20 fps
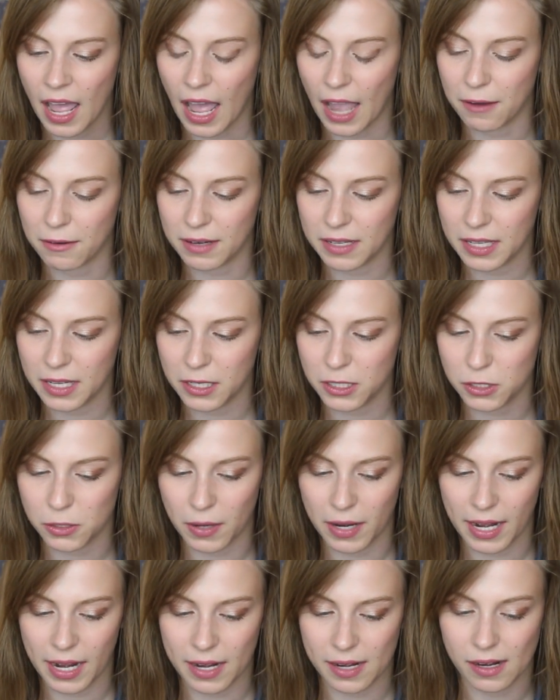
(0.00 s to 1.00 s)
I really
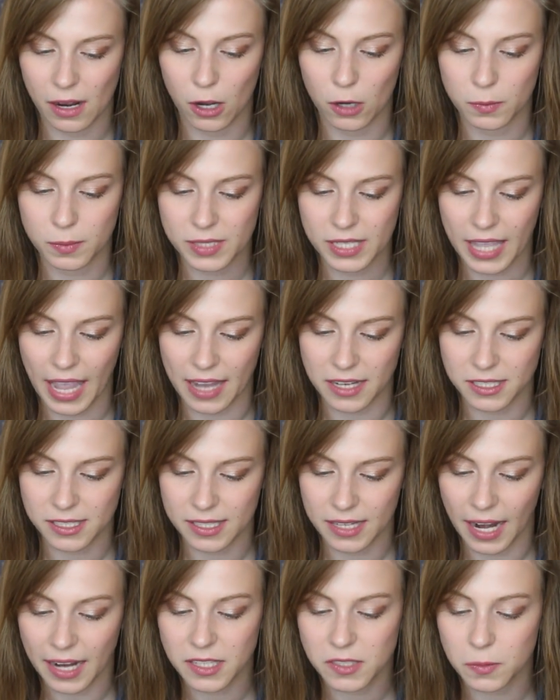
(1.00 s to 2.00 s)
enjoyed it and hope to
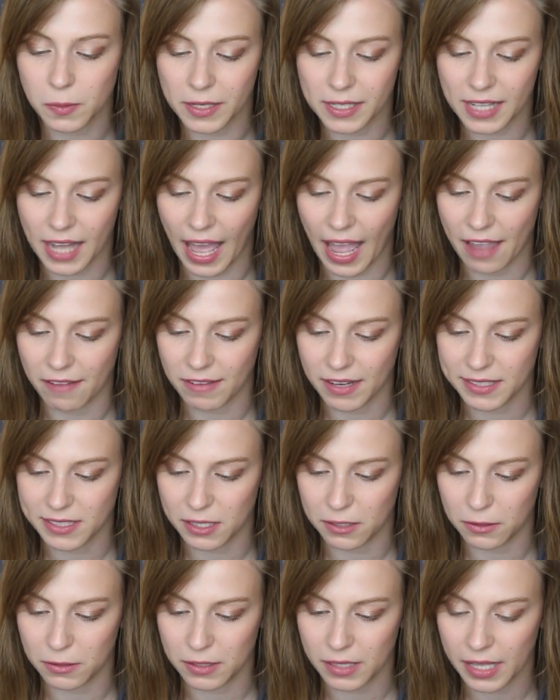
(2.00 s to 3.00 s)
catch the next one live. I
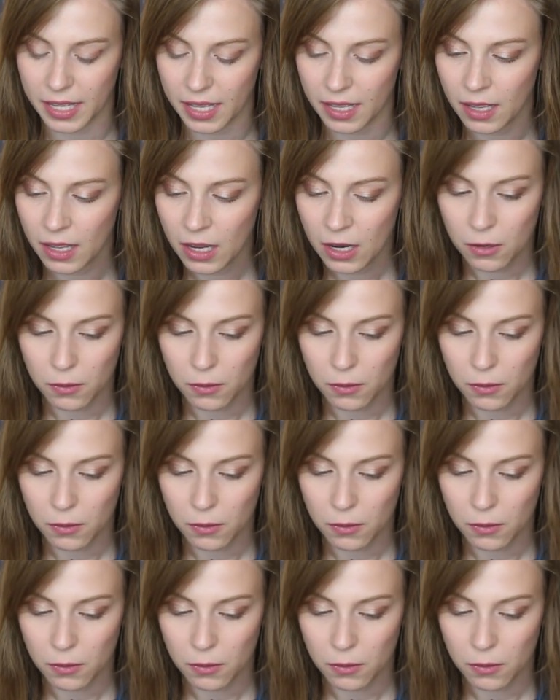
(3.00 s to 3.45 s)
totally